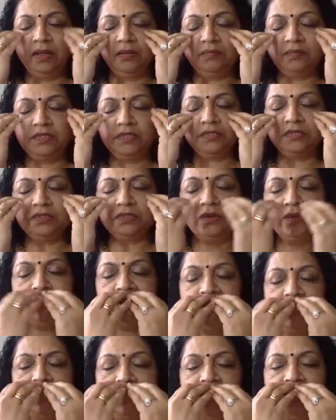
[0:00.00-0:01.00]
I'm just
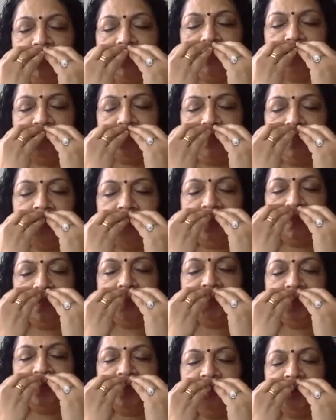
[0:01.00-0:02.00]
going to take it
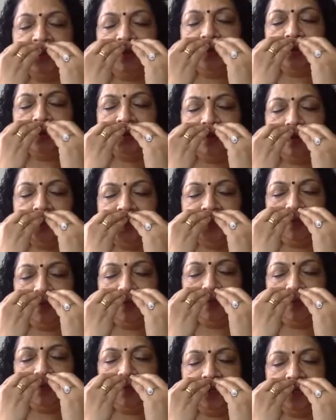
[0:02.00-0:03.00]
an hour
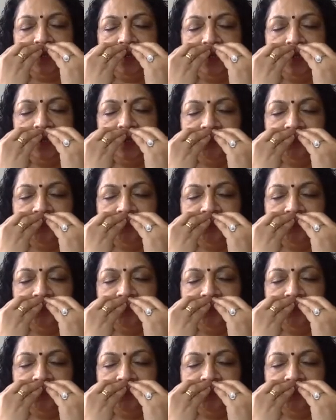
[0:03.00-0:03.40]
at a time.